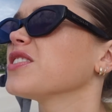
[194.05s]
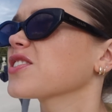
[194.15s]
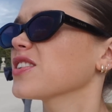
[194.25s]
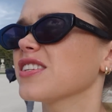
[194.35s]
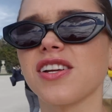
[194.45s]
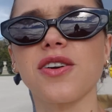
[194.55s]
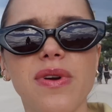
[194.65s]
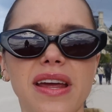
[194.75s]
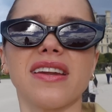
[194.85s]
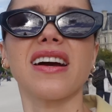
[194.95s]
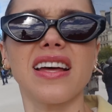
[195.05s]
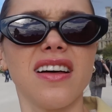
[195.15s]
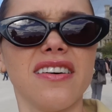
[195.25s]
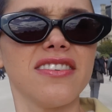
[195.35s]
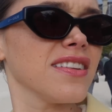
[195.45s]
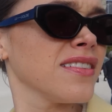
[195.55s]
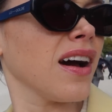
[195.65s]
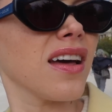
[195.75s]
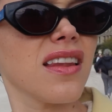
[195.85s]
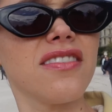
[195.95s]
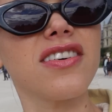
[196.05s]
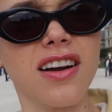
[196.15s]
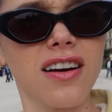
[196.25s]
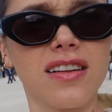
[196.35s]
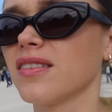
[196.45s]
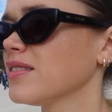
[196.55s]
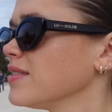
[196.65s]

It's gonna start raining. I love it. I love it all.